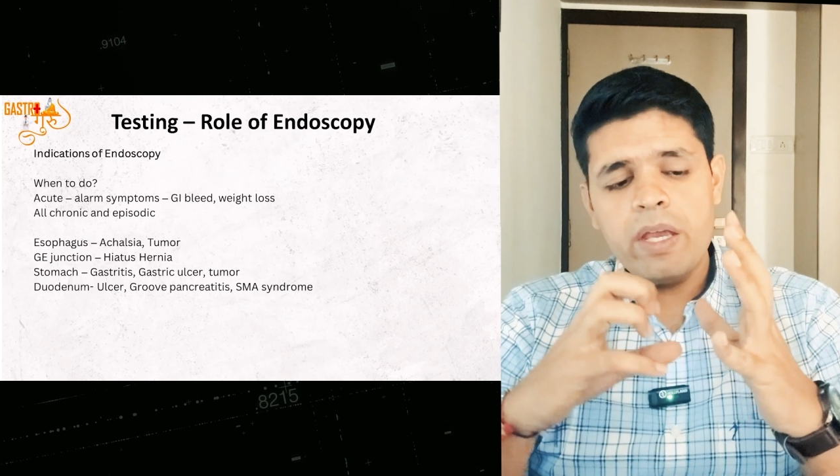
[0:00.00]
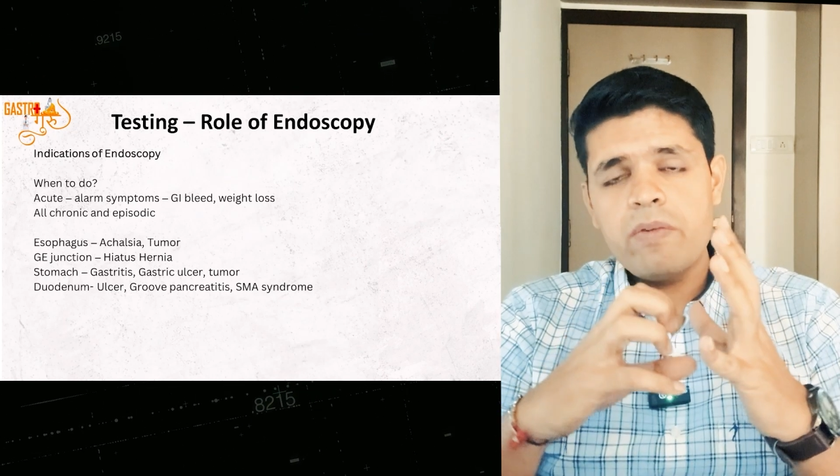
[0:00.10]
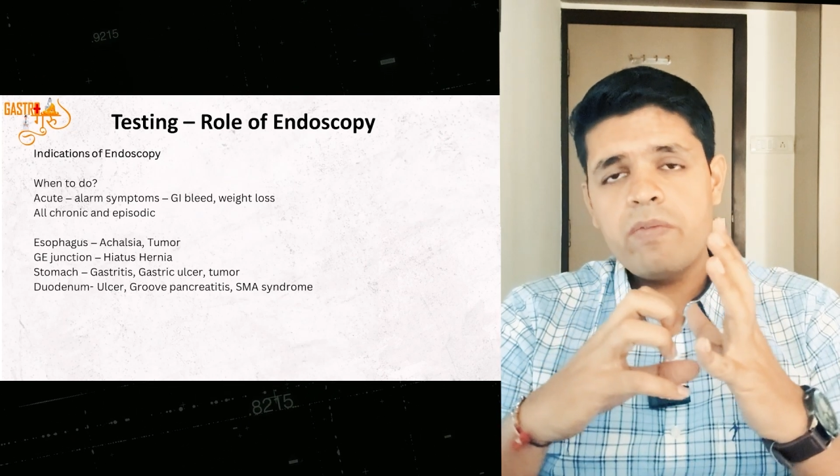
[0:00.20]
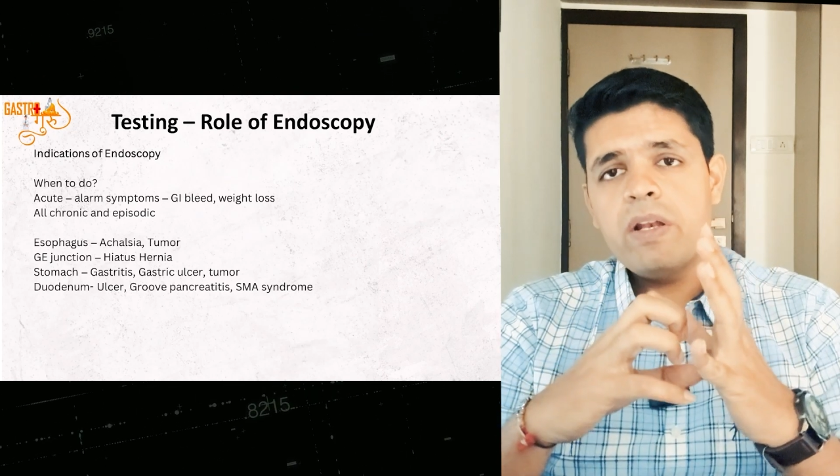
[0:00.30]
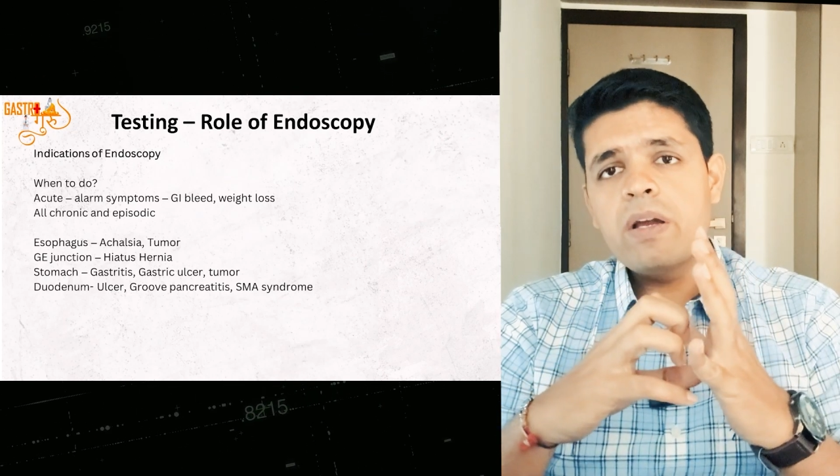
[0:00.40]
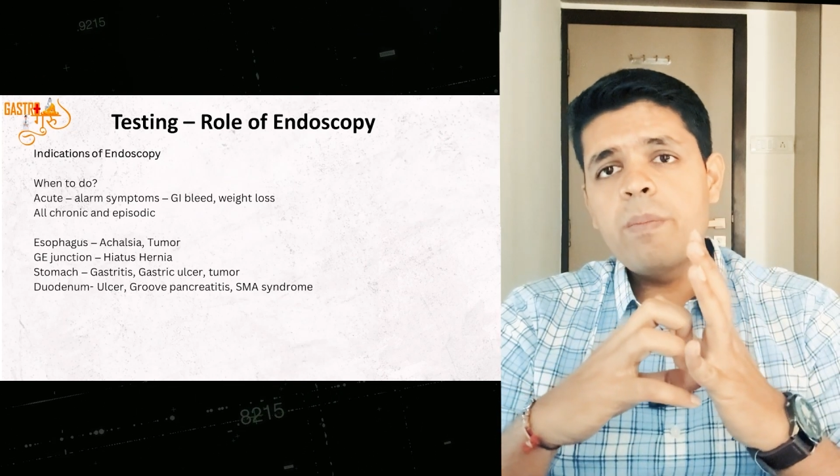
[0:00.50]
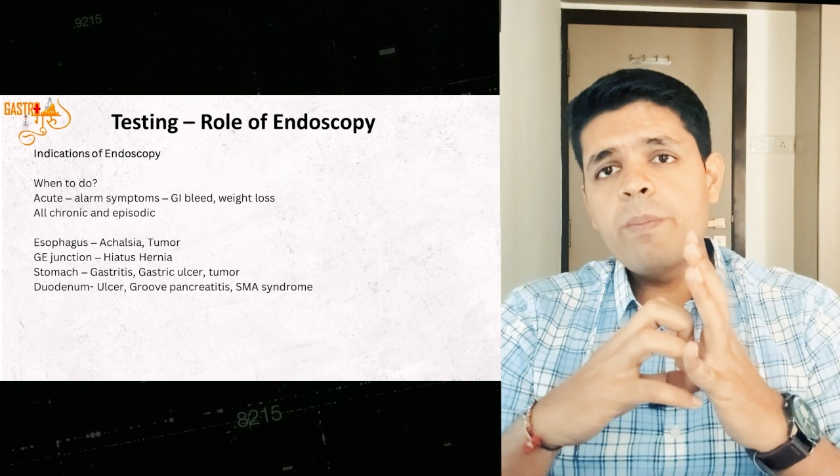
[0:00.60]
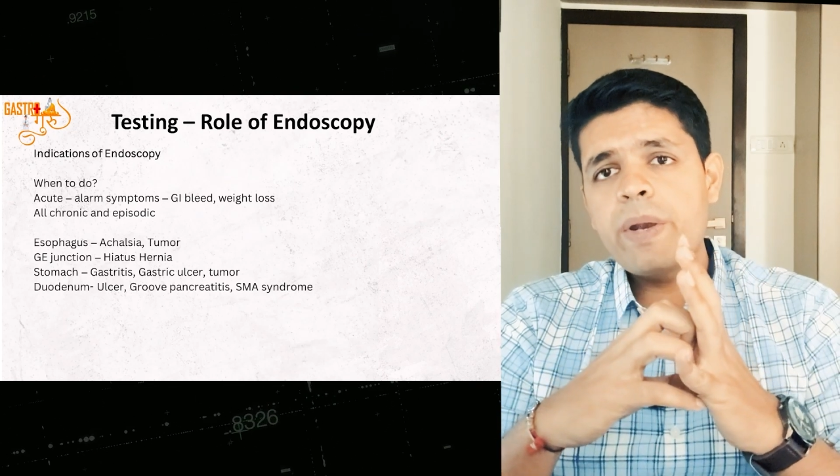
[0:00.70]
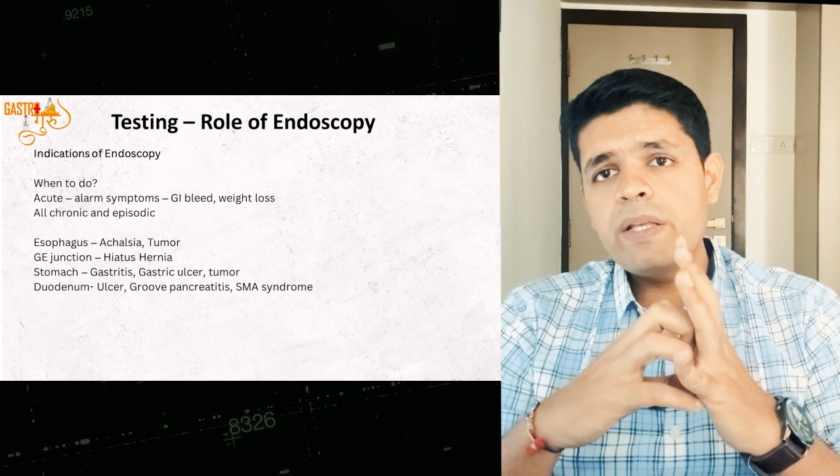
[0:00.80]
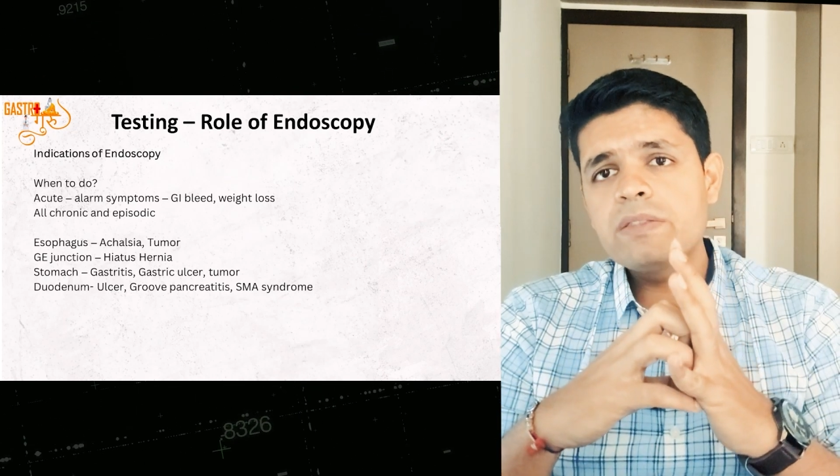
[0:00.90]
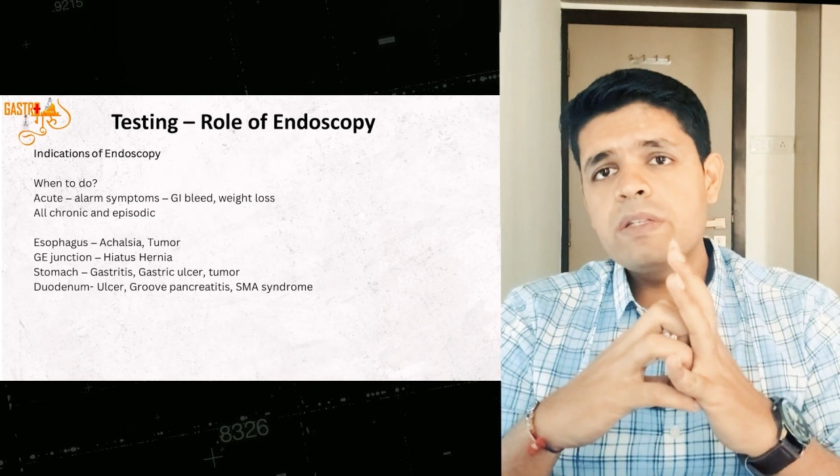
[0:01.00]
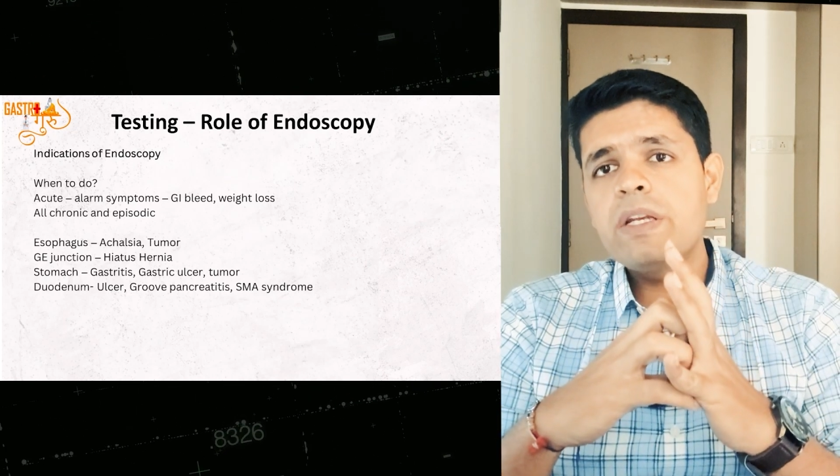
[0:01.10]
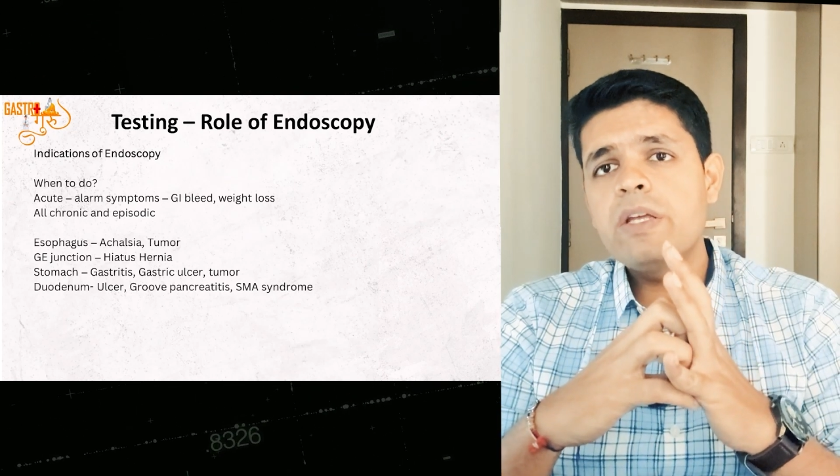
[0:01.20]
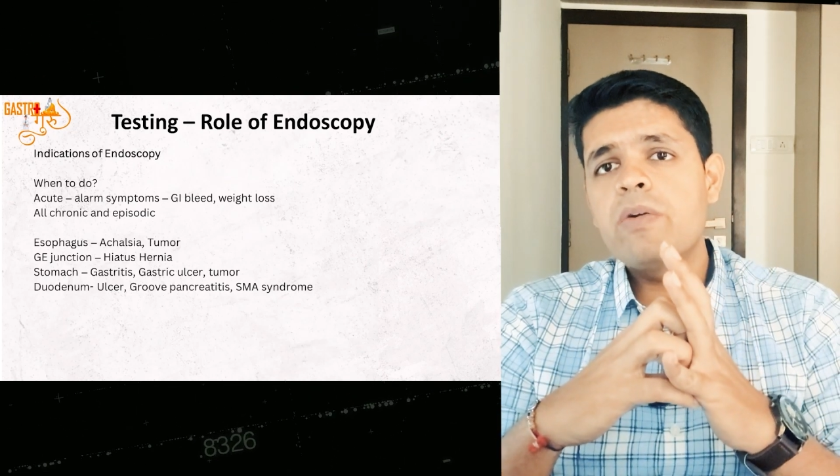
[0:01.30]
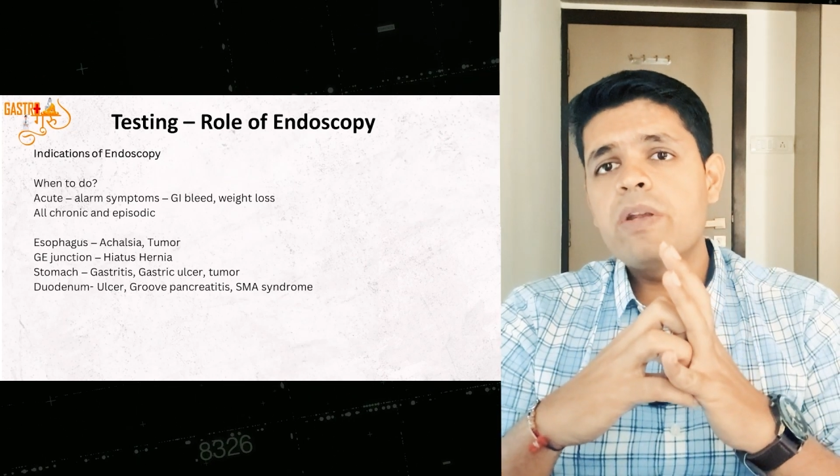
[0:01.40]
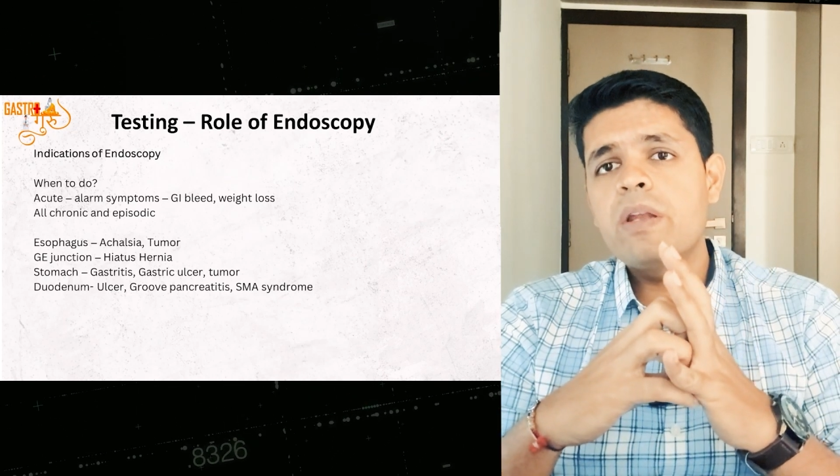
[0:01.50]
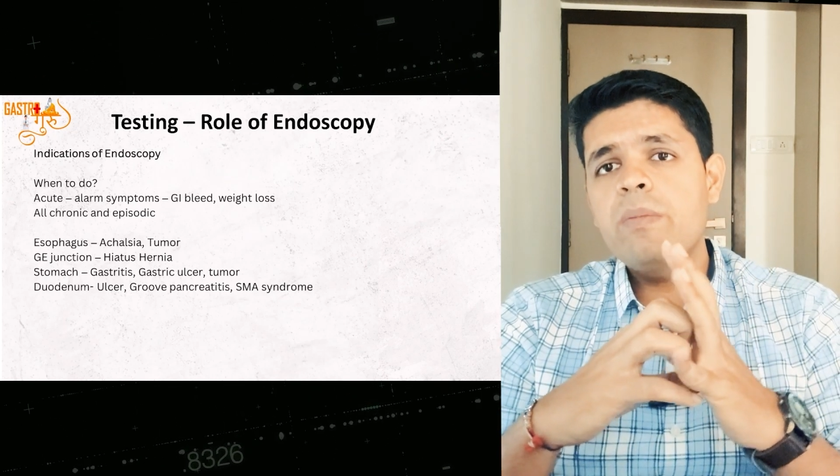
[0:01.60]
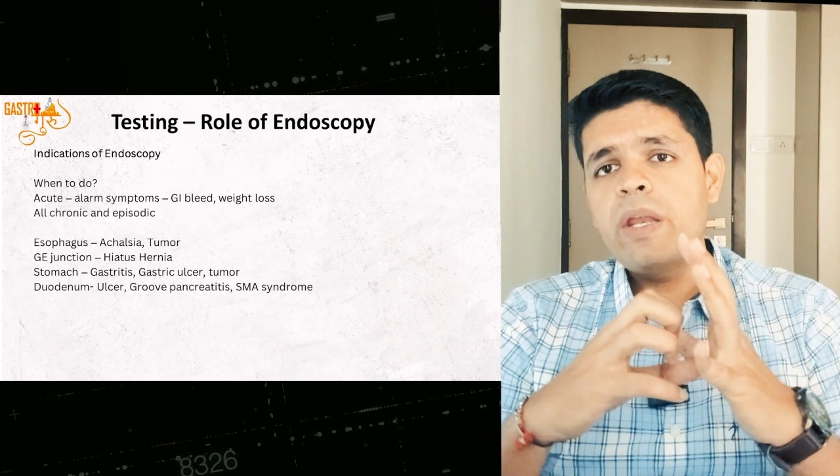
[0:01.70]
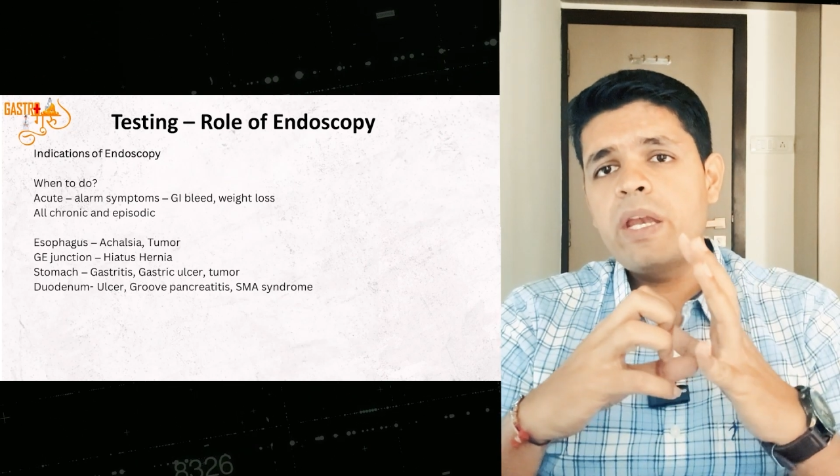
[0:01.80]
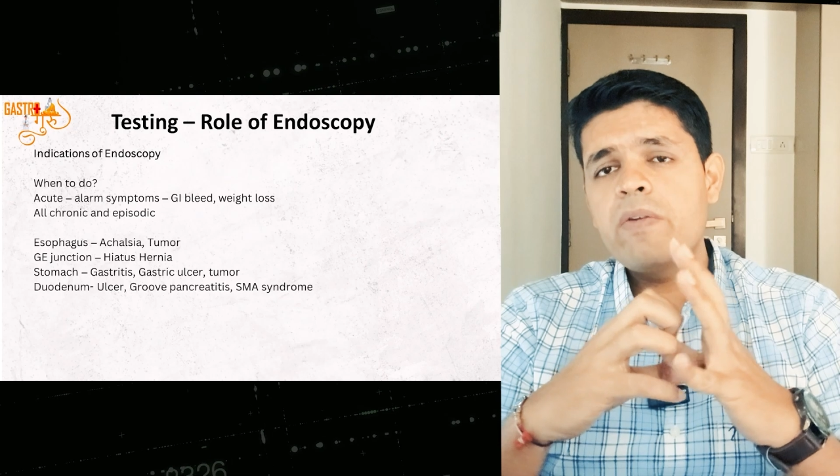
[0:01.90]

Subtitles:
it will compress the duodenum and